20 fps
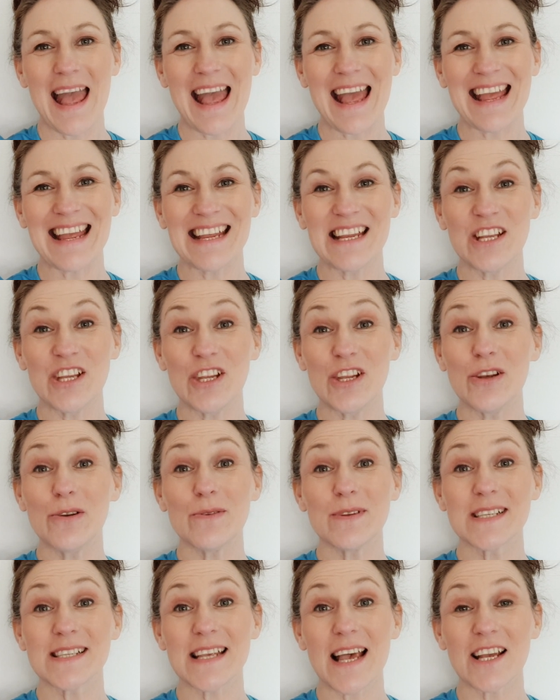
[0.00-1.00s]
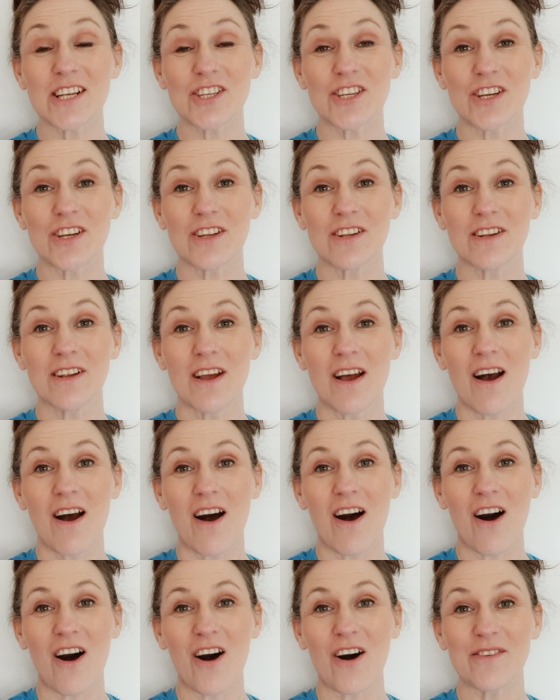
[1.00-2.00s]
a new session
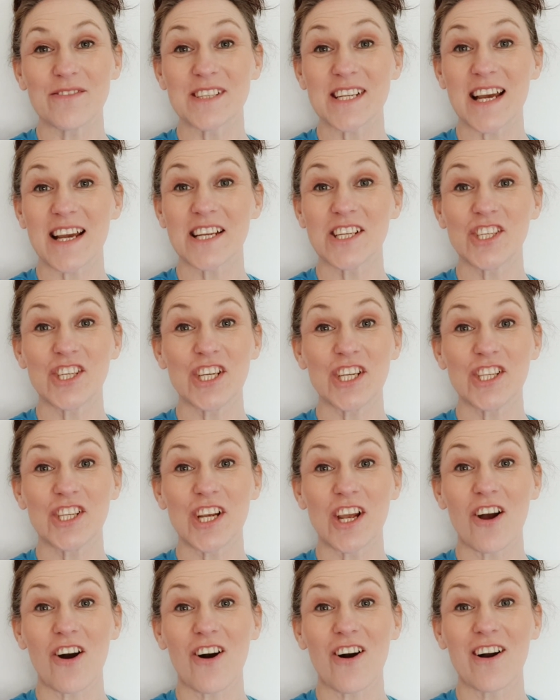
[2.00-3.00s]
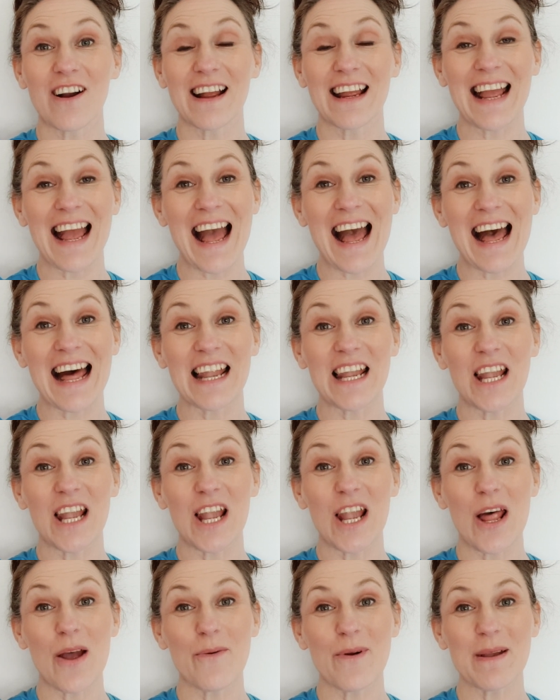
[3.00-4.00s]
of Tai Chi Qigong
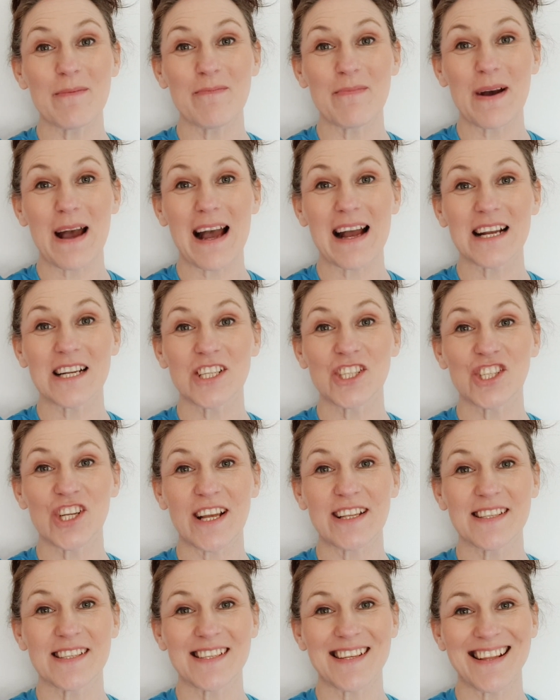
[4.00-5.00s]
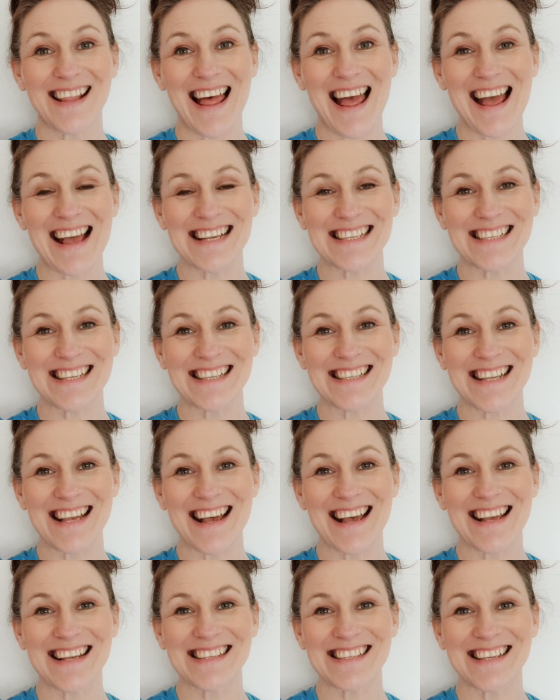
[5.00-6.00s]
and low impact gentle
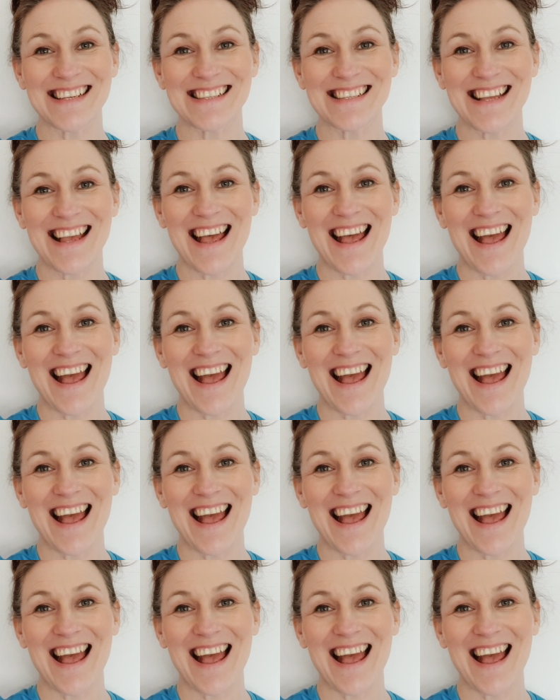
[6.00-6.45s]
exercises